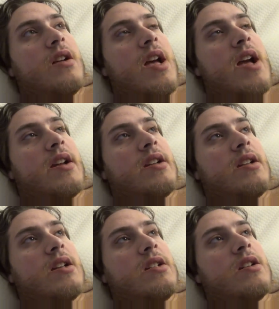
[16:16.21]
And,
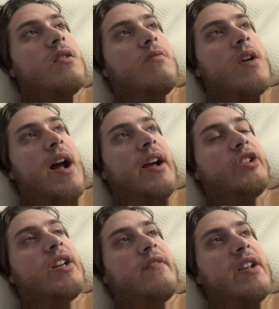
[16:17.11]
you know, I
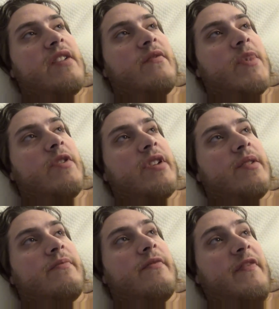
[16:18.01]
actually have Native American